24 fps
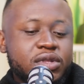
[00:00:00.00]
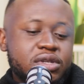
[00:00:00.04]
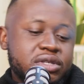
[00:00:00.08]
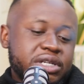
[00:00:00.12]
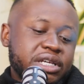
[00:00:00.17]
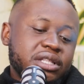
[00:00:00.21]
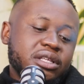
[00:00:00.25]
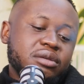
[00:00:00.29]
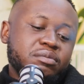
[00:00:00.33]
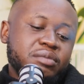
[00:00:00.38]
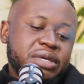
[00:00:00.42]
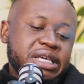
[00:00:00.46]
So
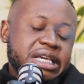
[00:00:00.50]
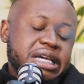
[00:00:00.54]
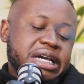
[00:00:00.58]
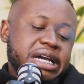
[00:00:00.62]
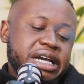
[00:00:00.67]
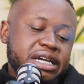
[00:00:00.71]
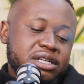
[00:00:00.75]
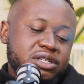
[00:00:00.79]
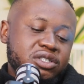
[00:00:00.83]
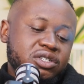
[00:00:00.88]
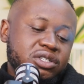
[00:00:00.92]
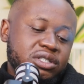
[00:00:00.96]
I think be
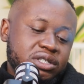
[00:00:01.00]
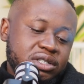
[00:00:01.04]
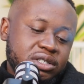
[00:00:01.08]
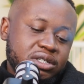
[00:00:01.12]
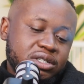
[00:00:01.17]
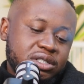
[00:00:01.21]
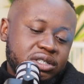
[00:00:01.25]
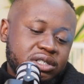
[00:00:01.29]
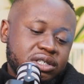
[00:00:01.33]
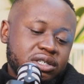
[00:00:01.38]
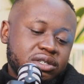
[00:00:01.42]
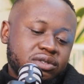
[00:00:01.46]
kinder to
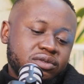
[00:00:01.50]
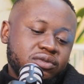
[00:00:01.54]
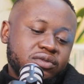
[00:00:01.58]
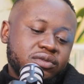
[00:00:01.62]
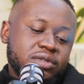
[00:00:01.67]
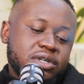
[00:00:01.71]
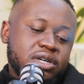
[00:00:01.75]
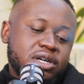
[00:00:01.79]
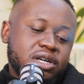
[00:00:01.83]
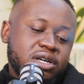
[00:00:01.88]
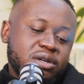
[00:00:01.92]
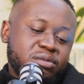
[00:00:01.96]
yourself.
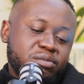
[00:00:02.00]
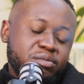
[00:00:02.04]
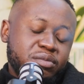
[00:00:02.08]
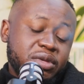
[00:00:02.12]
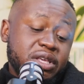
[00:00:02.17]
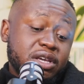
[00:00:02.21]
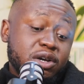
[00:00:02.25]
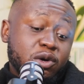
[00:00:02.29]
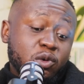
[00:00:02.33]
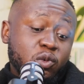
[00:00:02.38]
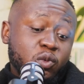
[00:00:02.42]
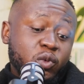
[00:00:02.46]

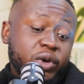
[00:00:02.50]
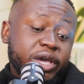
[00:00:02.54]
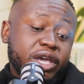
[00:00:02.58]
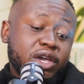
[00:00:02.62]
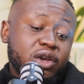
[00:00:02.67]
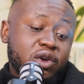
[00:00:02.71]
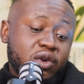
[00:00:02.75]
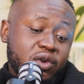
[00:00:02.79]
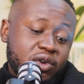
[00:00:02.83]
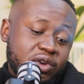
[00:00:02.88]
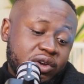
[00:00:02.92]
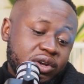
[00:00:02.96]
Be
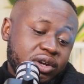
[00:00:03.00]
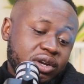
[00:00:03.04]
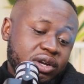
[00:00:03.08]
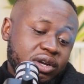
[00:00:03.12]
aware.